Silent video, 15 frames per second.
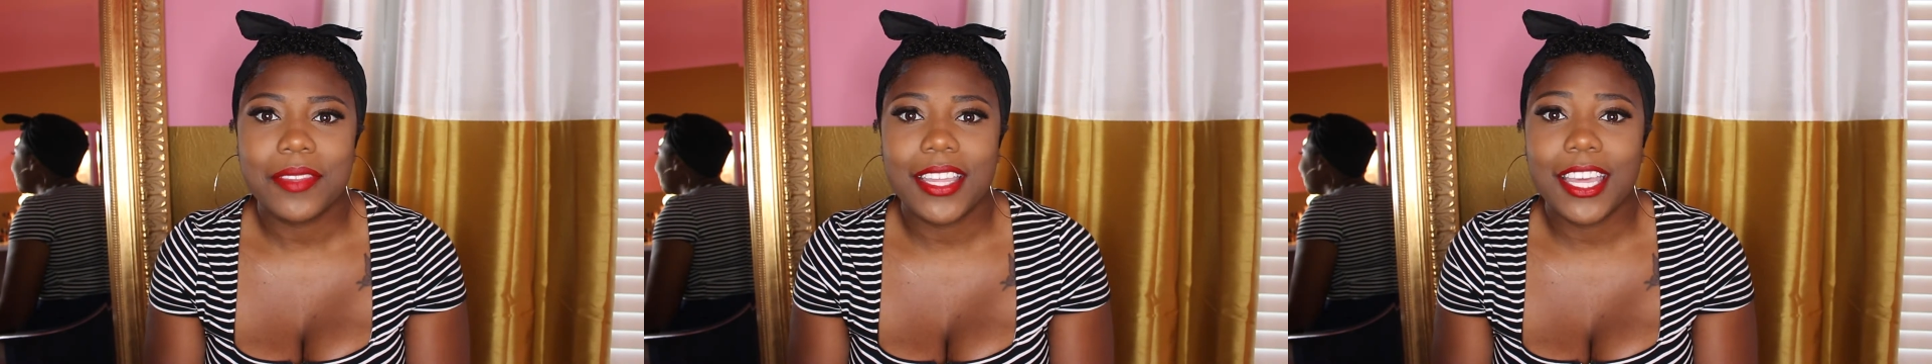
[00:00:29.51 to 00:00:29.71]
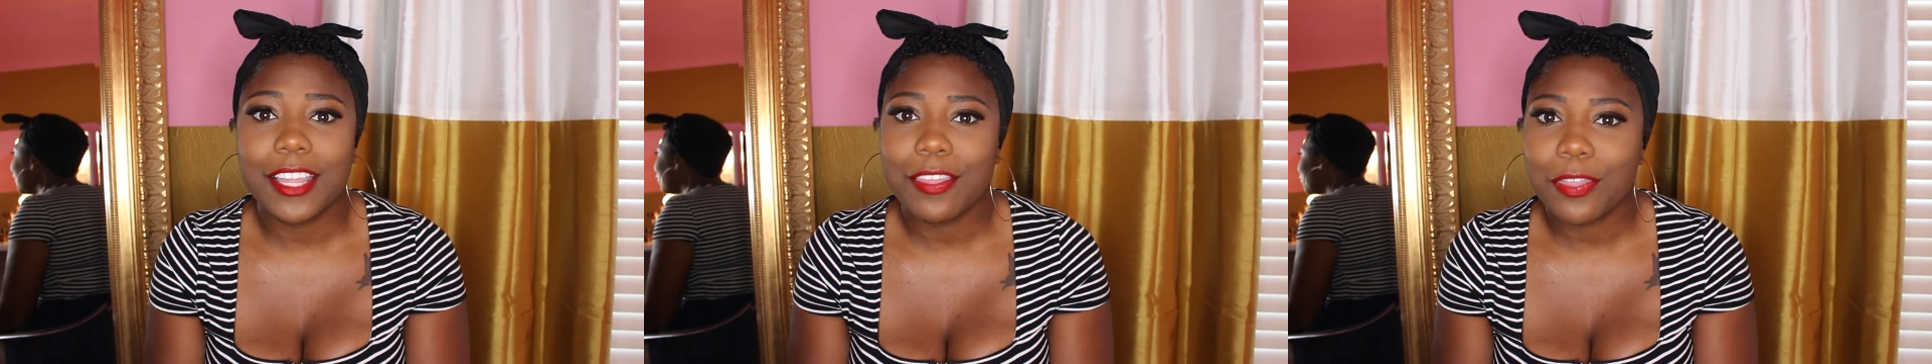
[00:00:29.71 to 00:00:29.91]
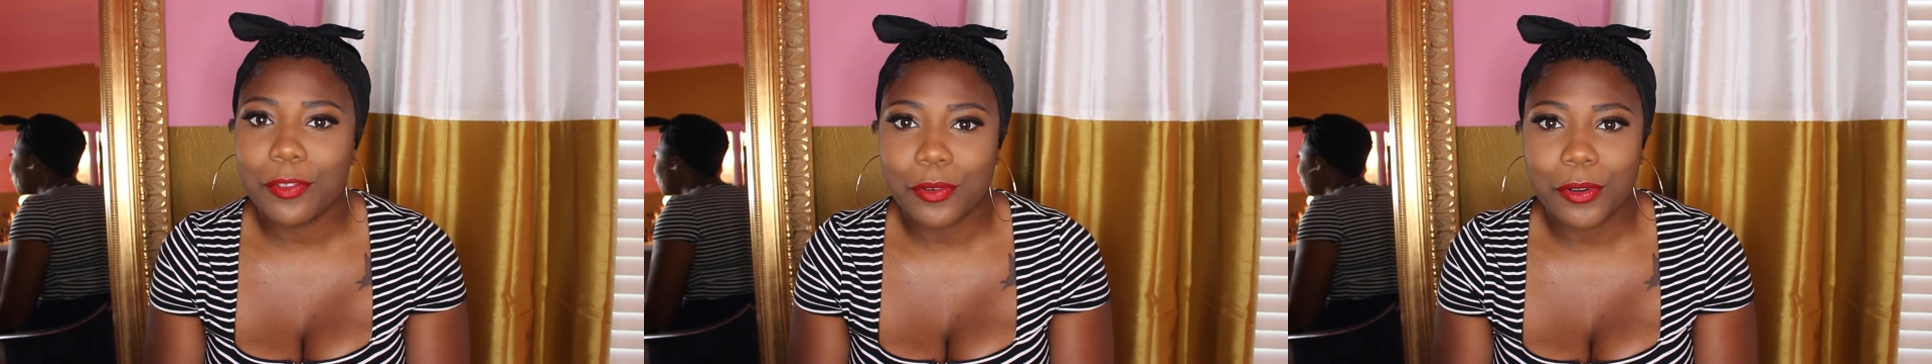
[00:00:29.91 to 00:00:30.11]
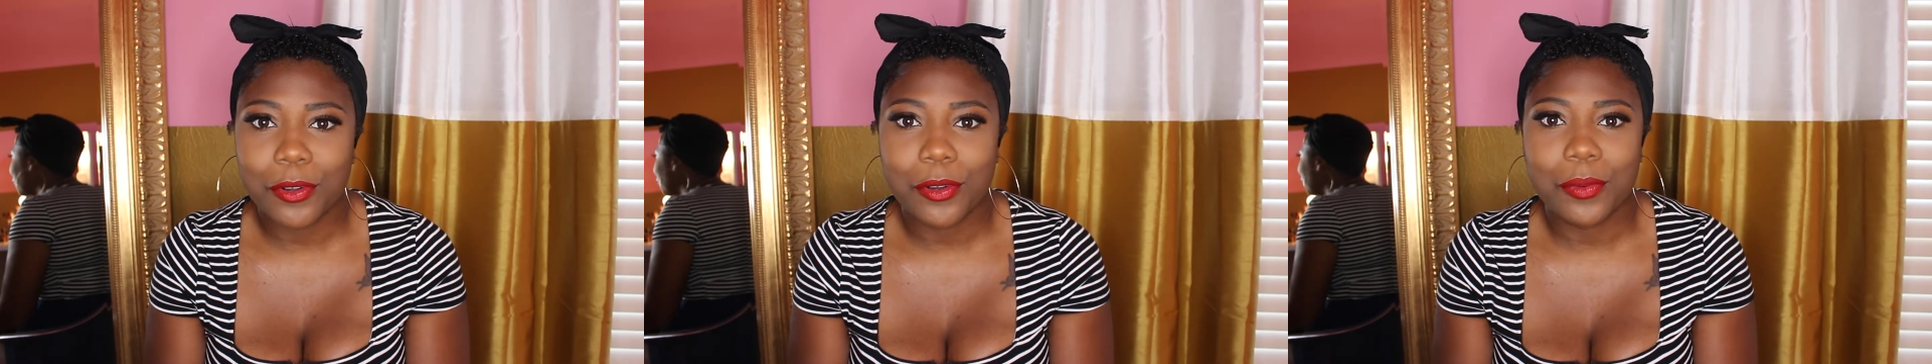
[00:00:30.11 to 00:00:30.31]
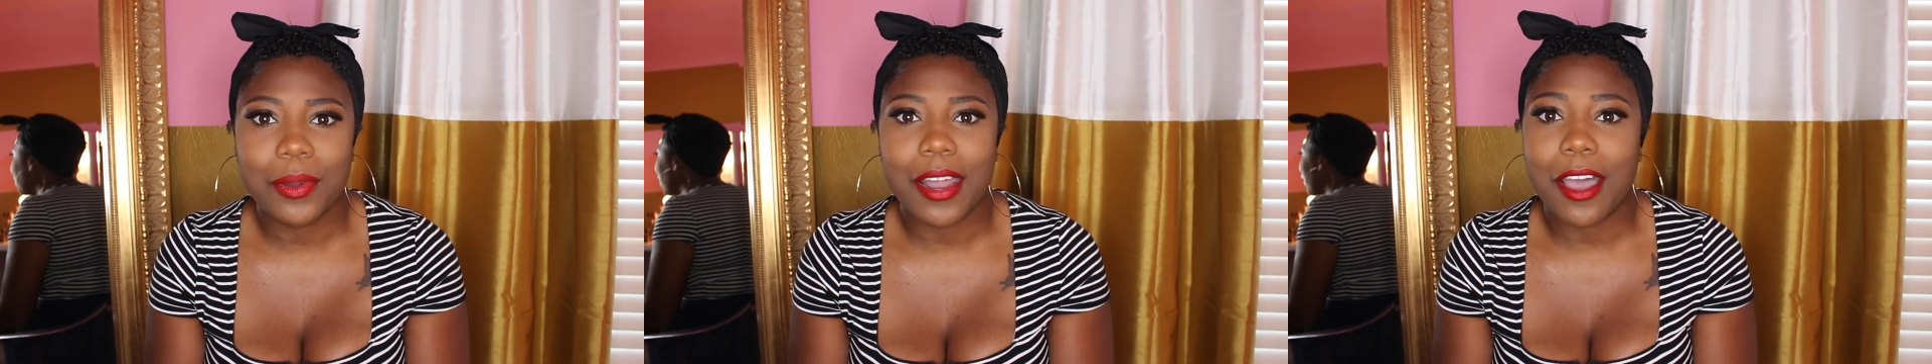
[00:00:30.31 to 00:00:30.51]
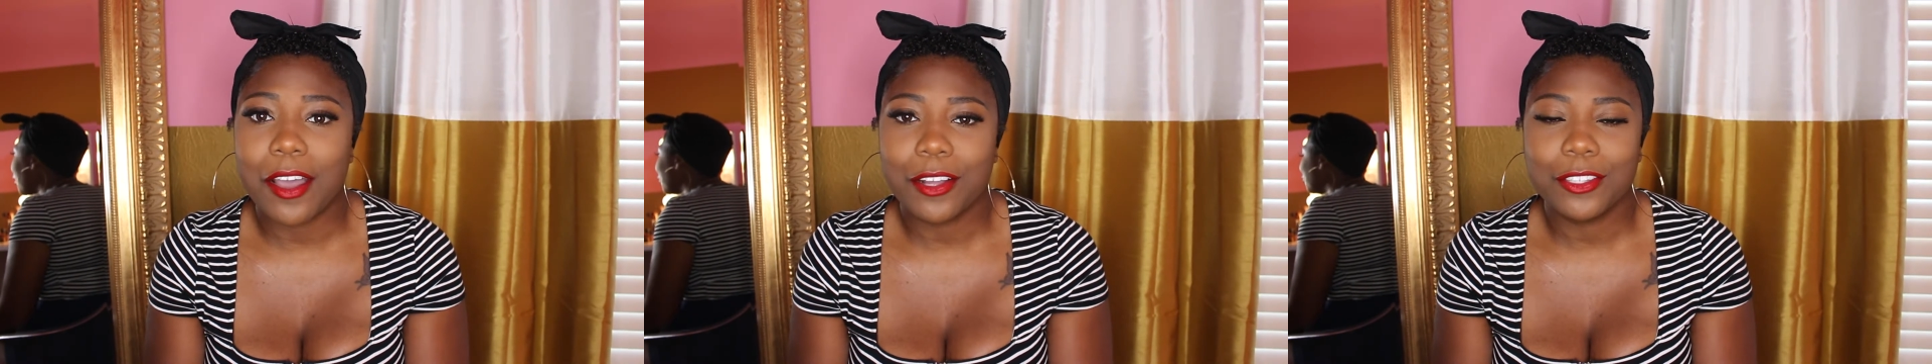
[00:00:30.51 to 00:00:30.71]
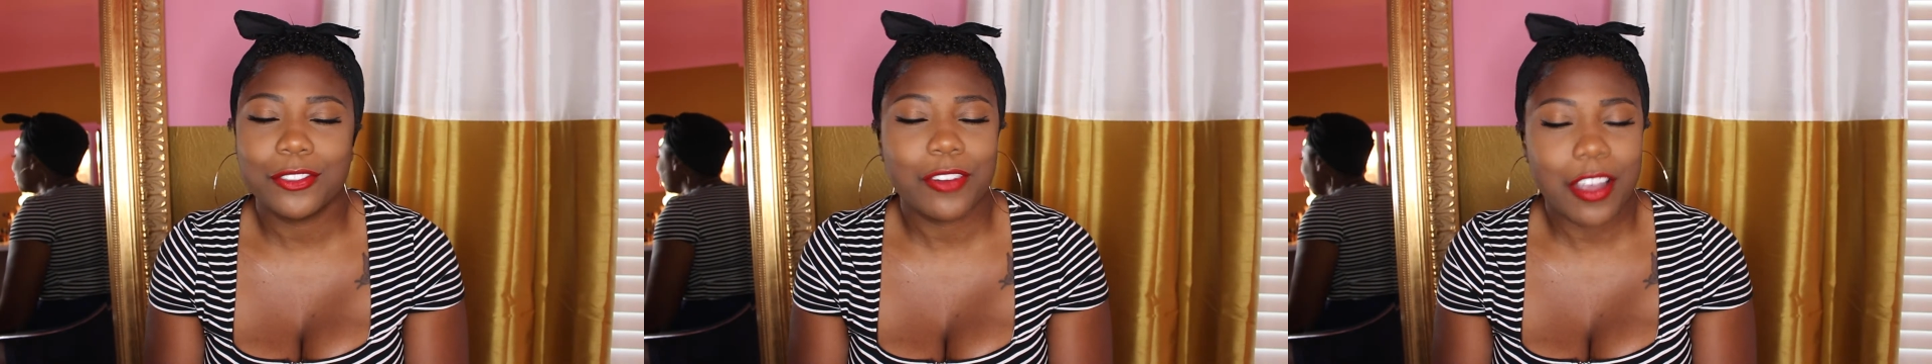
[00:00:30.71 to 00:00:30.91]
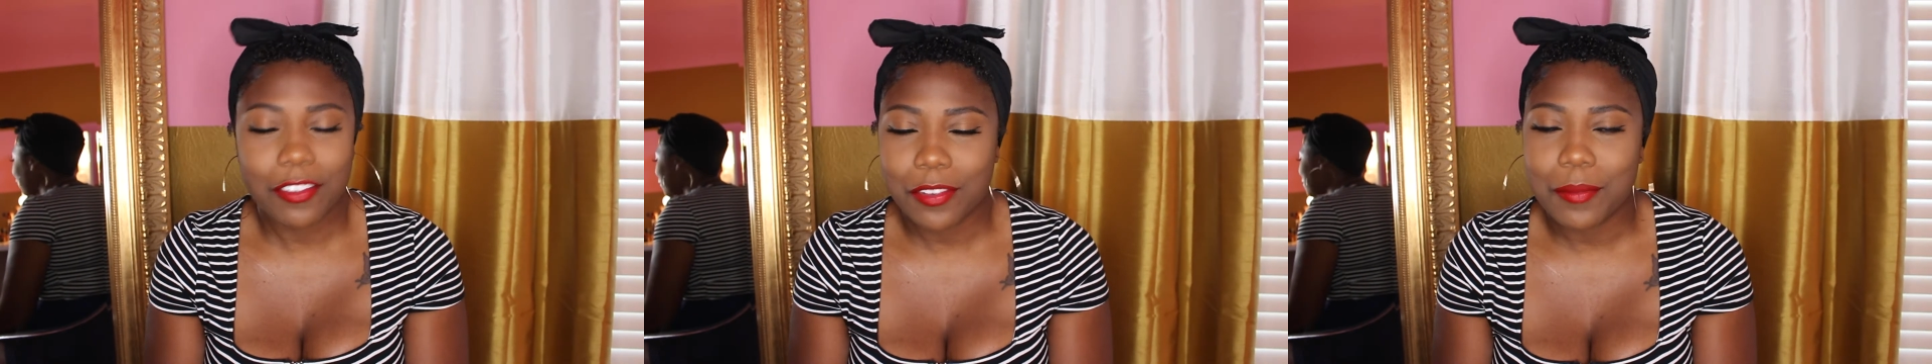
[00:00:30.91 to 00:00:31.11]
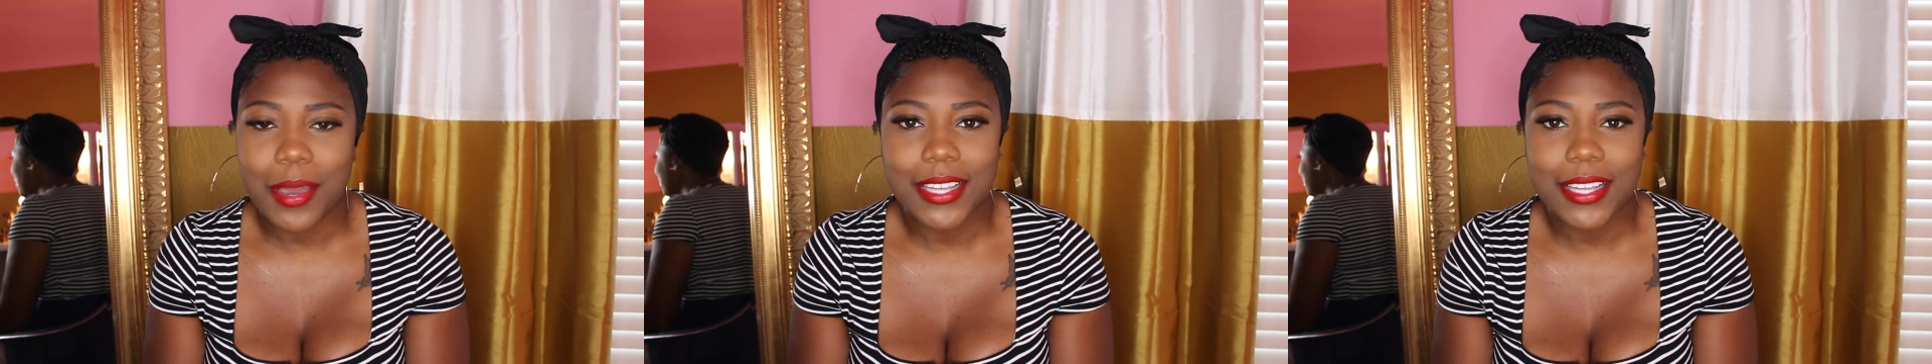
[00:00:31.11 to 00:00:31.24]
get through without driving